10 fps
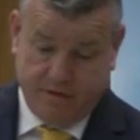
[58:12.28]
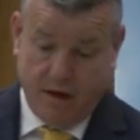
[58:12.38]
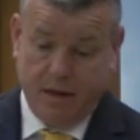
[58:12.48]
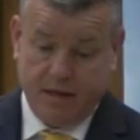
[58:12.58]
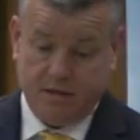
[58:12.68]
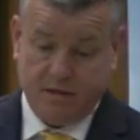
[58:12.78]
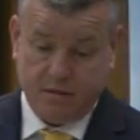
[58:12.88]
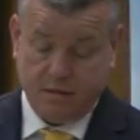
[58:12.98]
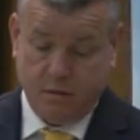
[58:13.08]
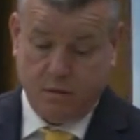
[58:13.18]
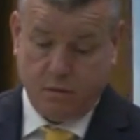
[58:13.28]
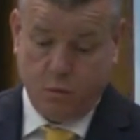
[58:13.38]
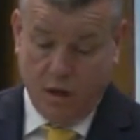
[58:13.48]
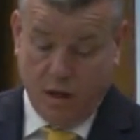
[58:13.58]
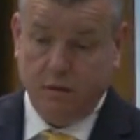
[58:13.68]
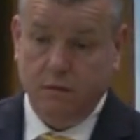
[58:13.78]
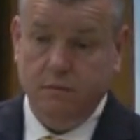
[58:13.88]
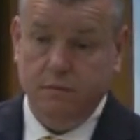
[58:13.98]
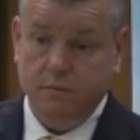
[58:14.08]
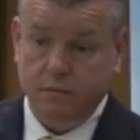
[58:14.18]
families will
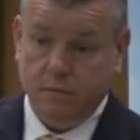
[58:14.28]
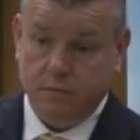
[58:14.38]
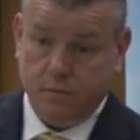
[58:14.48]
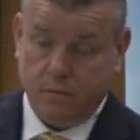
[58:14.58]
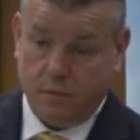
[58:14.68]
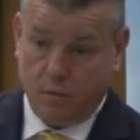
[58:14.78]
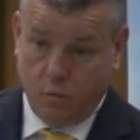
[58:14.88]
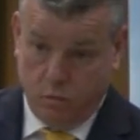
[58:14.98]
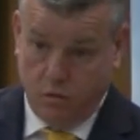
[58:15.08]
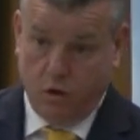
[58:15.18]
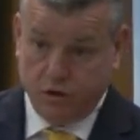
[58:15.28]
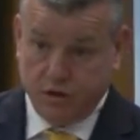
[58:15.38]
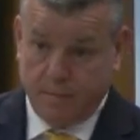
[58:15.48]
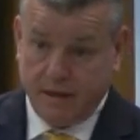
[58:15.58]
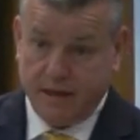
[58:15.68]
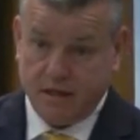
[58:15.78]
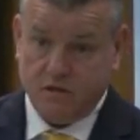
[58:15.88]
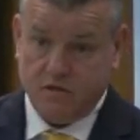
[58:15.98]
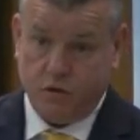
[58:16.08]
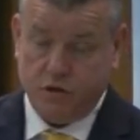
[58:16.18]
lodge
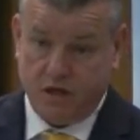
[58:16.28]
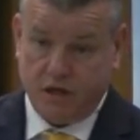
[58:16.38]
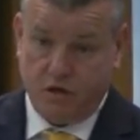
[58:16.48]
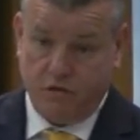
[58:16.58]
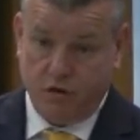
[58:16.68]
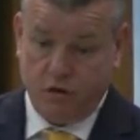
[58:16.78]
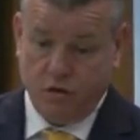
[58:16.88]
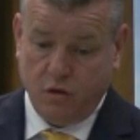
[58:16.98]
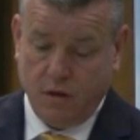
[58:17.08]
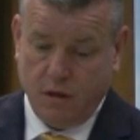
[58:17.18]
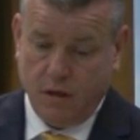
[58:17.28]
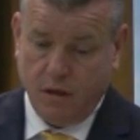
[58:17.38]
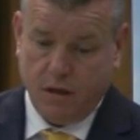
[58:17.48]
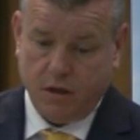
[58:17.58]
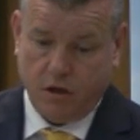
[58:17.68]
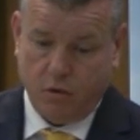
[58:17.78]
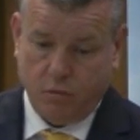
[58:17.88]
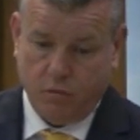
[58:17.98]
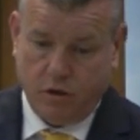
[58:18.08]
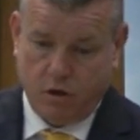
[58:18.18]
applications for judicial review. You
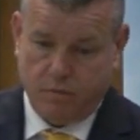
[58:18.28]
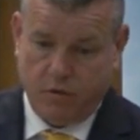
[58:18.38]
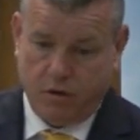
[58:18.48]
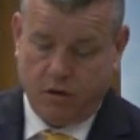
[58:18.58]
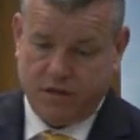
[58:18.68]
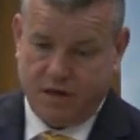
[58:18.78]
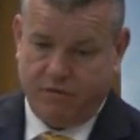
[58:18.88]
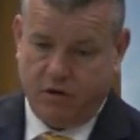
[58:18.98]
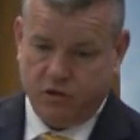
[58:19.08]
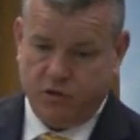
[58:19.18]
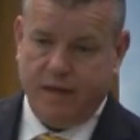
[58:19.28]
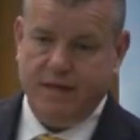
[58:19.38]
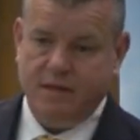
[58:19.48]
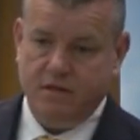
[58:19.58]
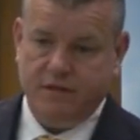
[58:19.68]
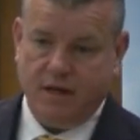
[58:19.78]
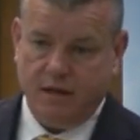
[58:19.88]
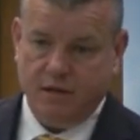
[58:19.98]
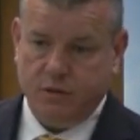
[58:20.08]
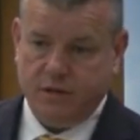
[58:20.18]
know, there are several species of
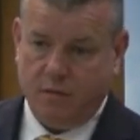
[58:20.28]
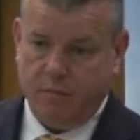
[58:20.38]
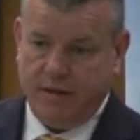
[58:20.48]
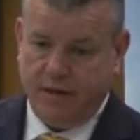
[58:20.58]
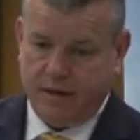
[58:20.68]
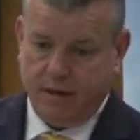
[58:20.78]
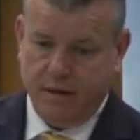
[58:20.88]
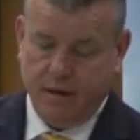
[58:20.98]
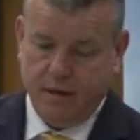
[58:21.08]
challenge which can be taken.